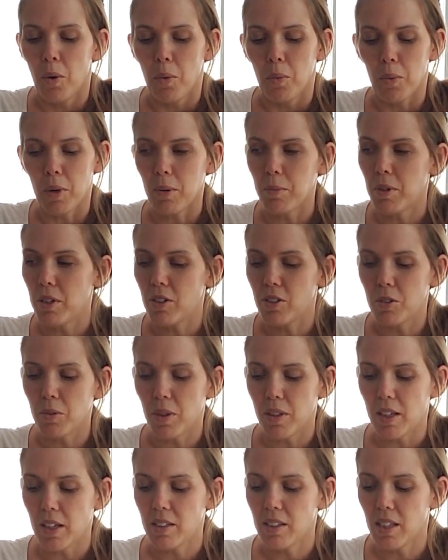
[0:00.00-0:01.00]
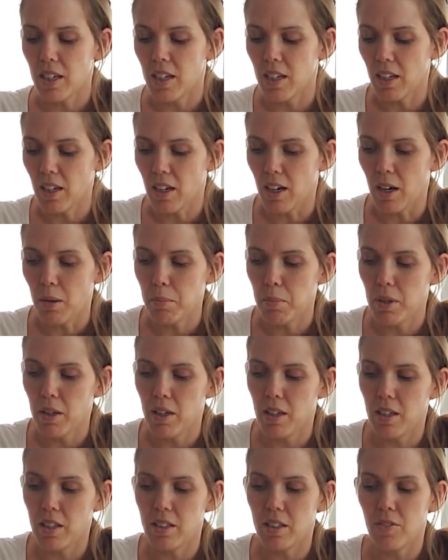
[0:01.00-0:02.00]
What I'm going to do while that's heating up
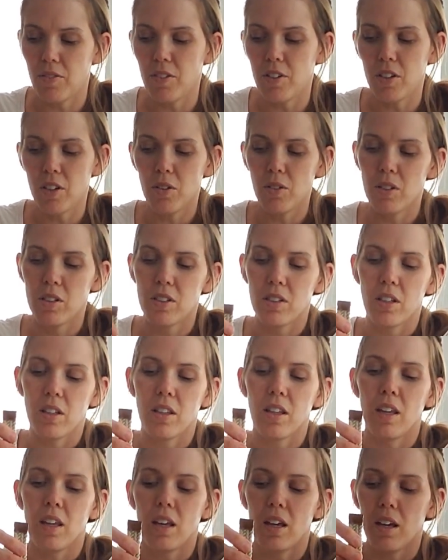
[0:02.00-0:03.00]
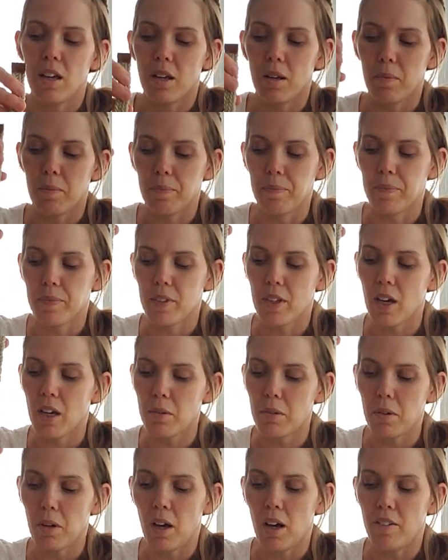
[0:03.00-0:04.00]
is, if you notice on the cut
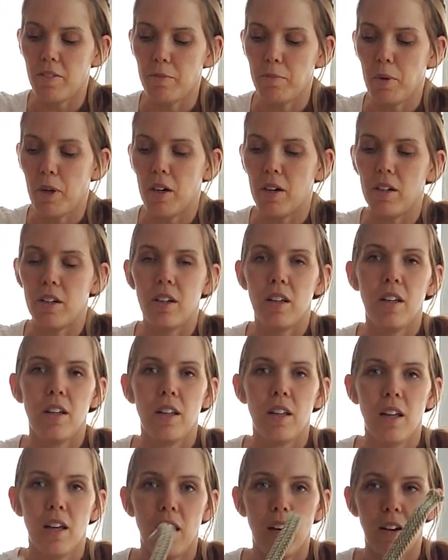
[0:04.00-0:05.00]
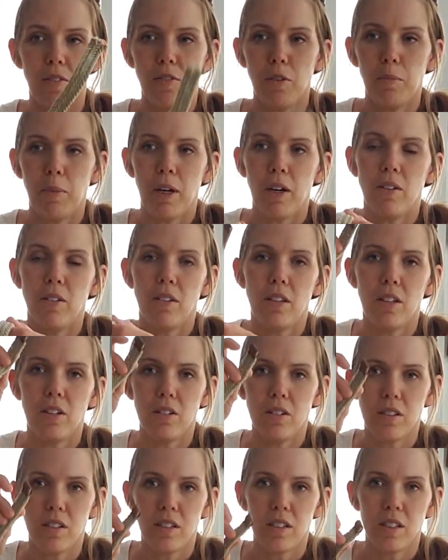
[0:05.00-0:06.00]
off part of the belt,
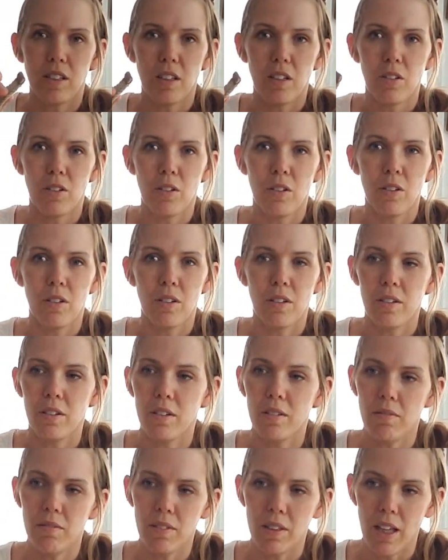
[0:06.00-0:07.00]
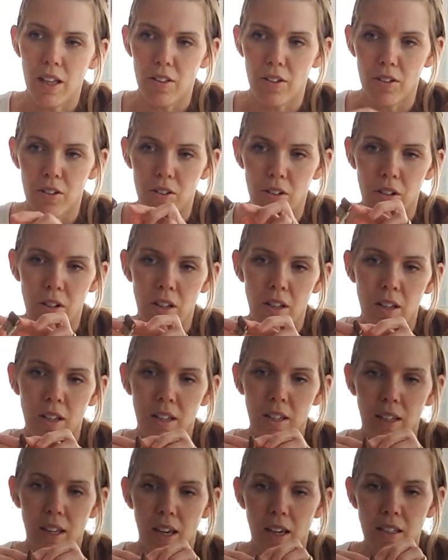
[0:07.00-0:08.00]
there's this little leather
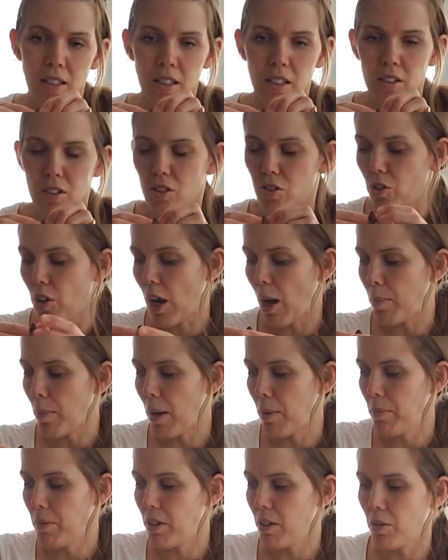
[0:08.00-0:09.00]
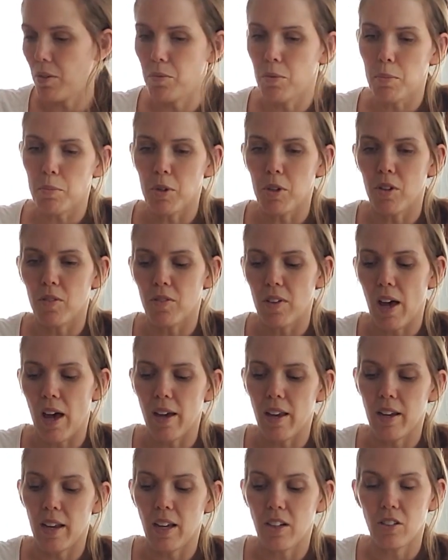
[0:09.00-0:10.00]
casing strap. I'm going to remove
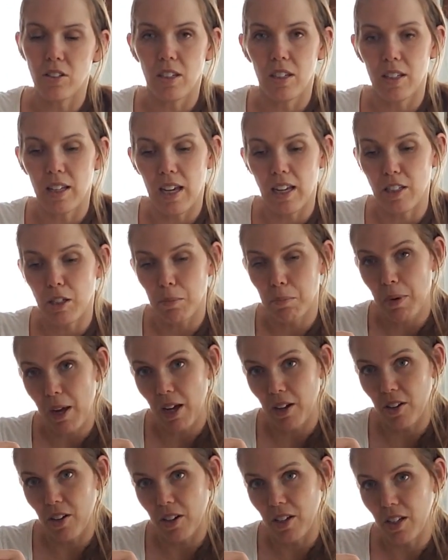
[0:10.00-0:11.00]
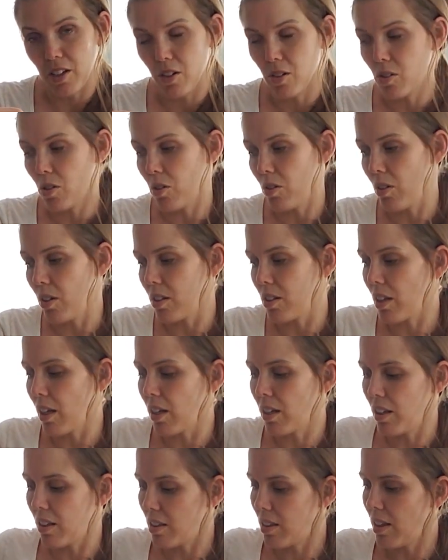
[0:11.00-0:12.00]
that and actually attach it back on here so it looks
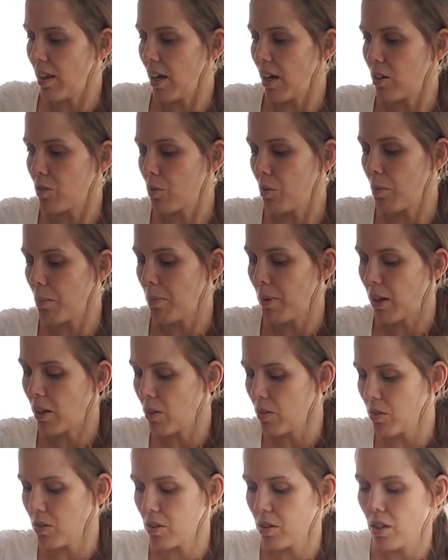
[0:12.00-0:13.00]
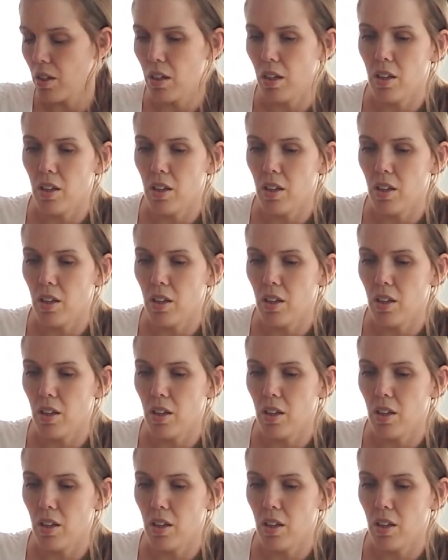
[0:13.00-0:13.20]
like it's the actual belt.